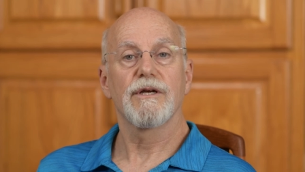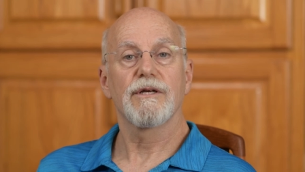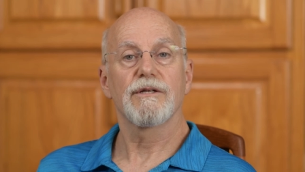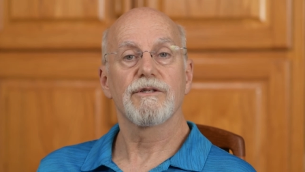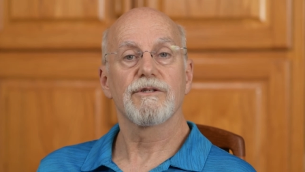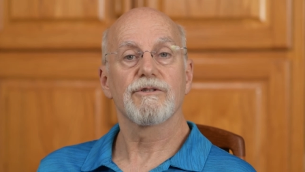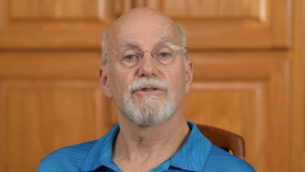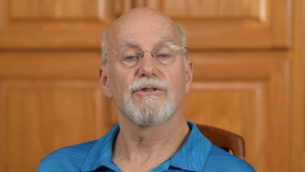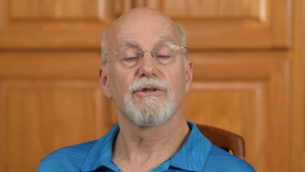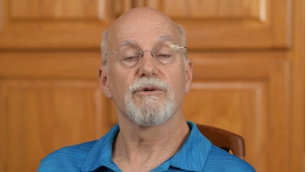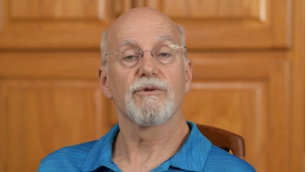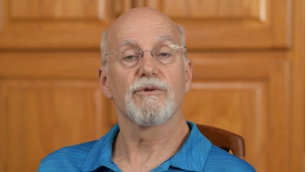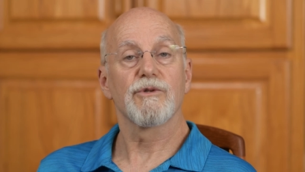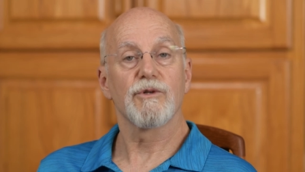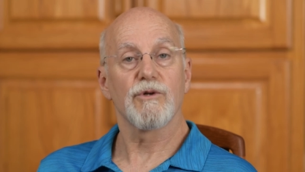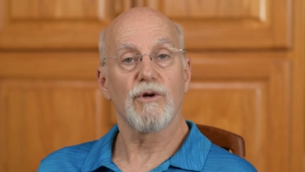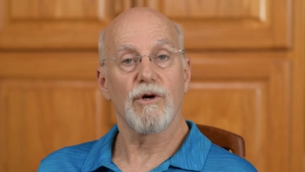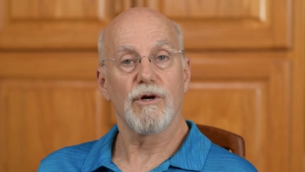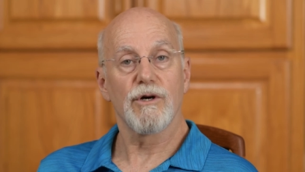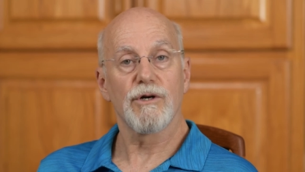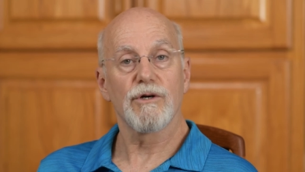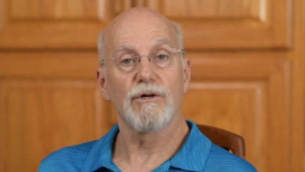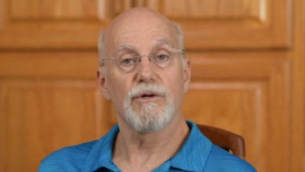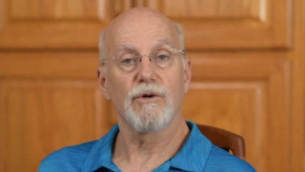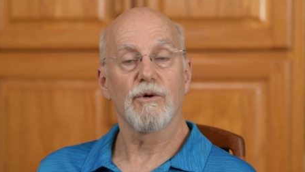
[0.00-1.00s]
So there
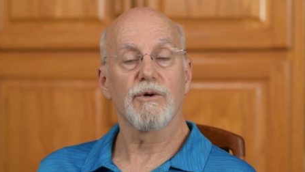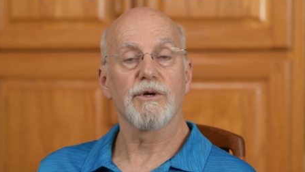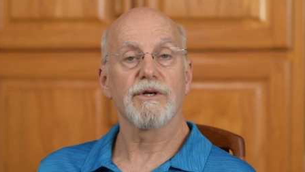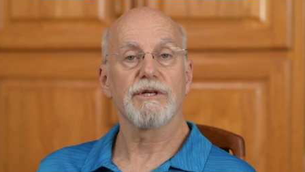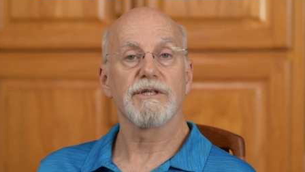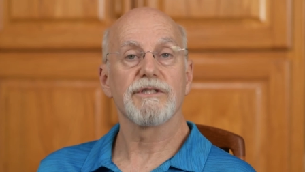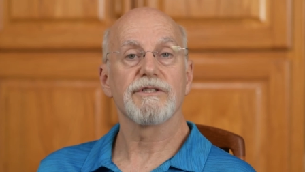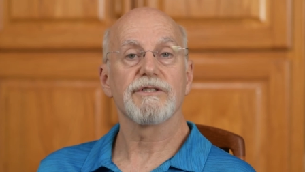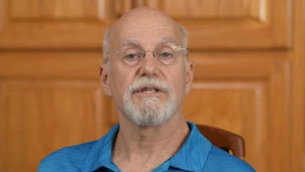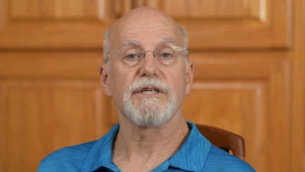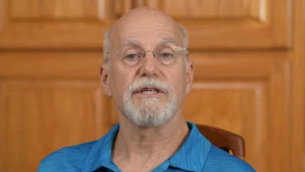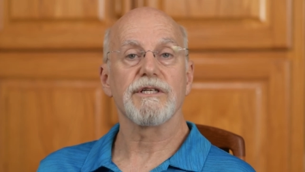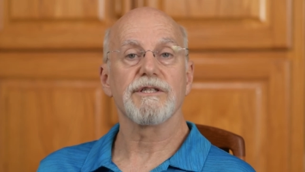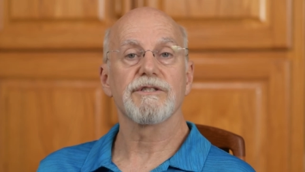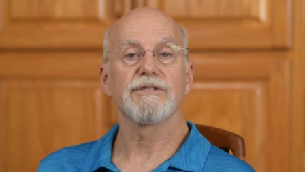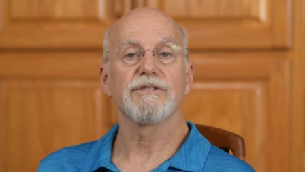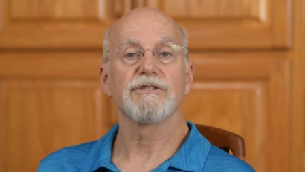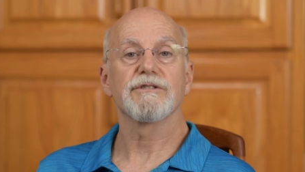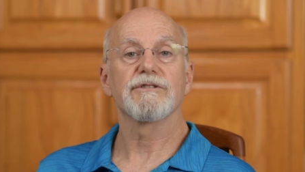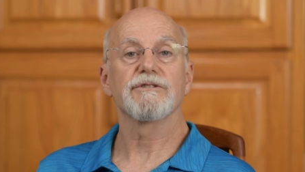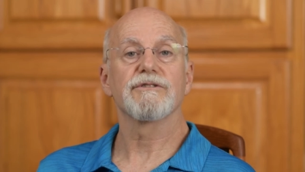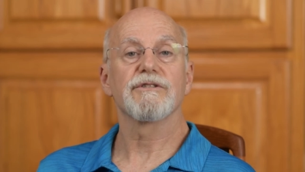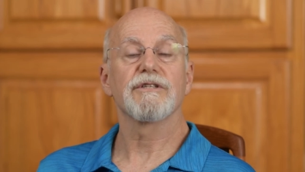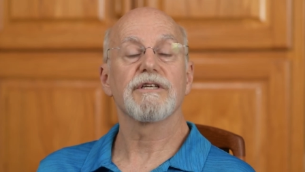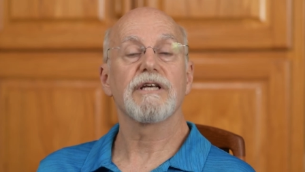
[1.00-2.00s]
are
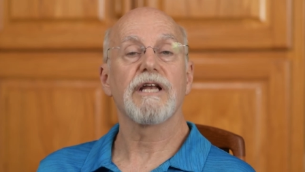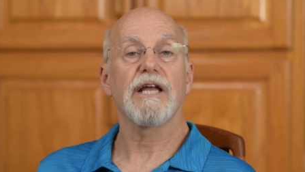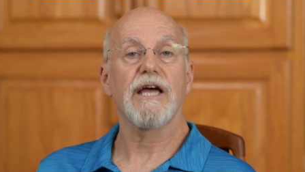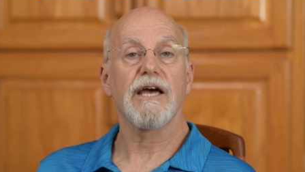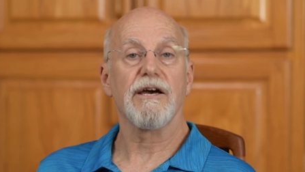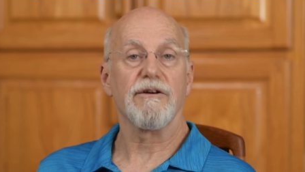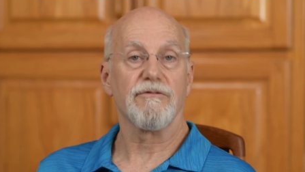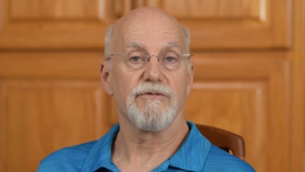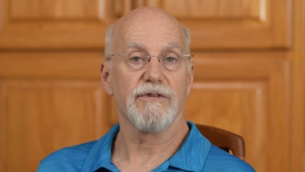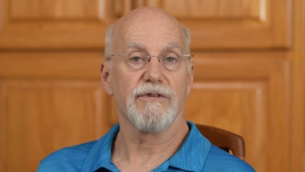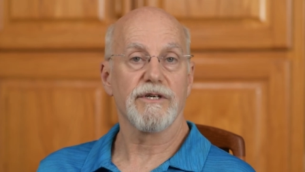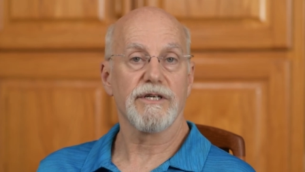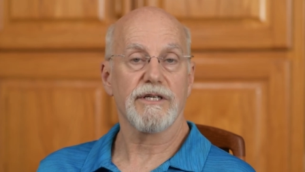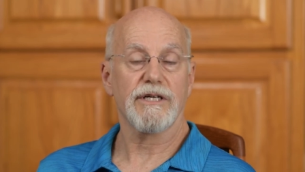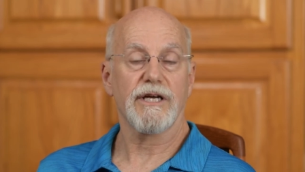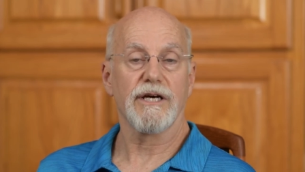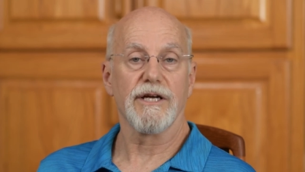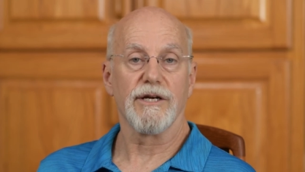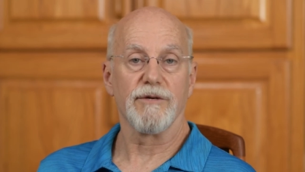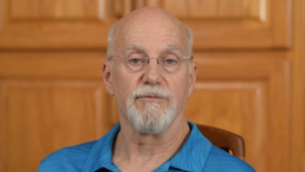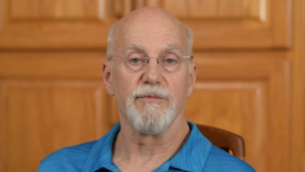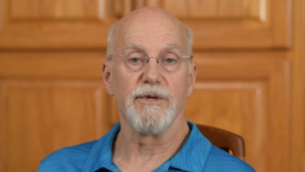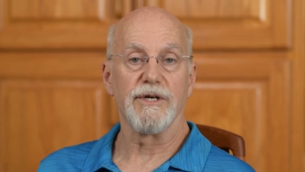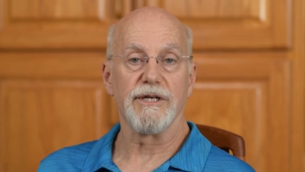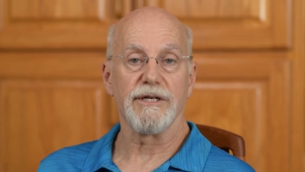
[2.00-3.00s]
organizations that have that kind
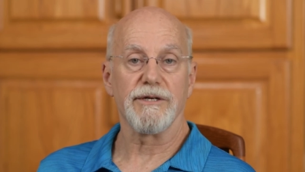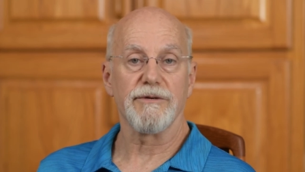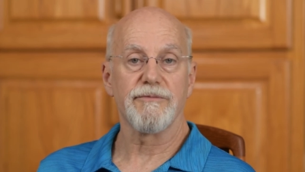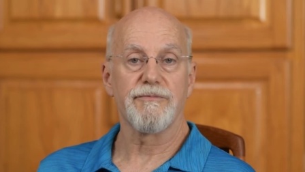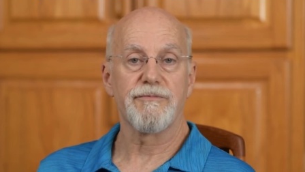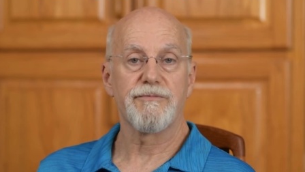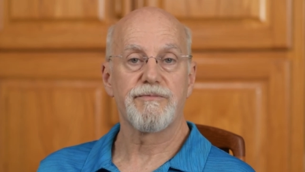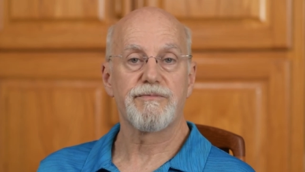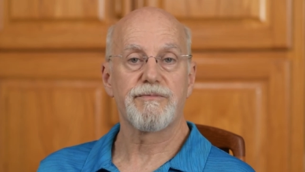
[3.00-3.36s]
of money.